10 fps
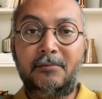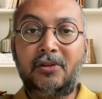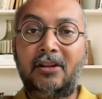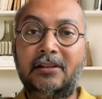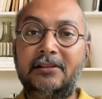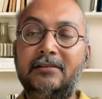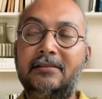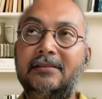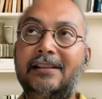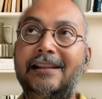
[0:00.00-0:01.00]
Because
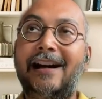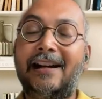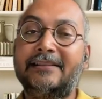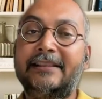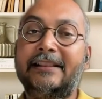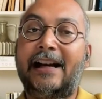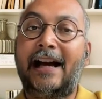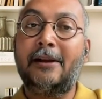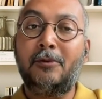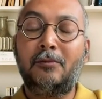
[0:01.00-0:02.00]
the last thing
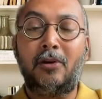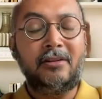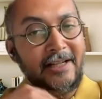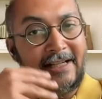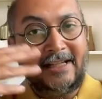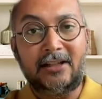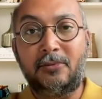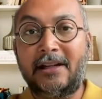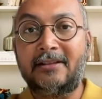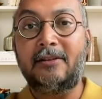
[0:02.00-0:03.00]
I would want or any
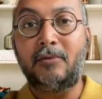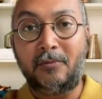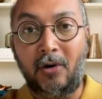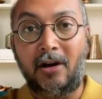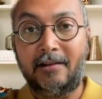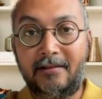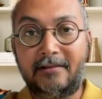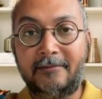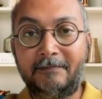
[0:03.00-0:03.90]
advisor would want